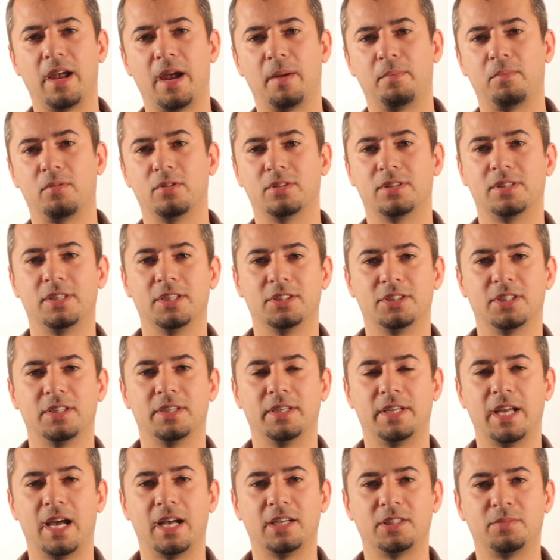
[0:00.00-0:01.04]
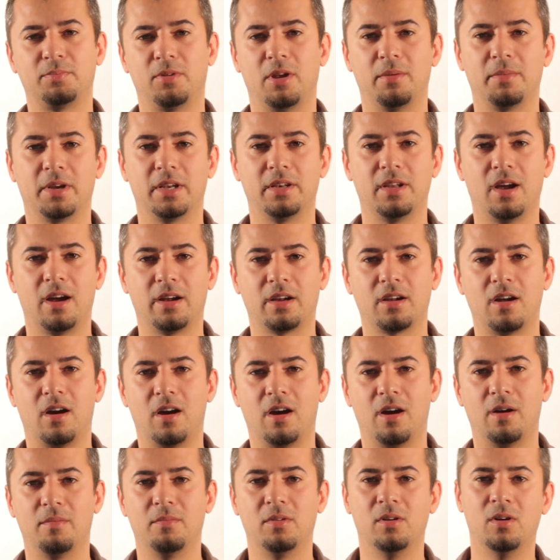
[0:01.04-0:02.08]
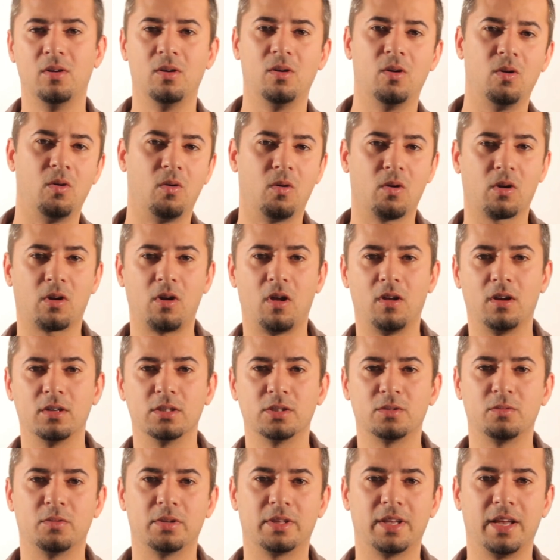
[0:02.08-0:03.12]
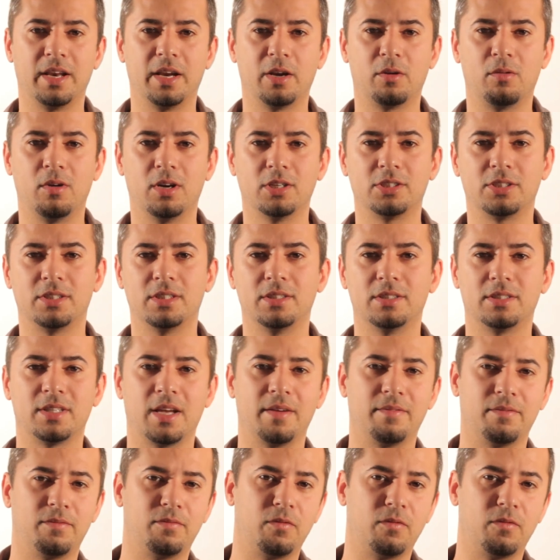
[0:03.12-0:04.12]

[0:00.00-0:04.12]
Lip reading: at precision-plumbing.com or call us with any questions at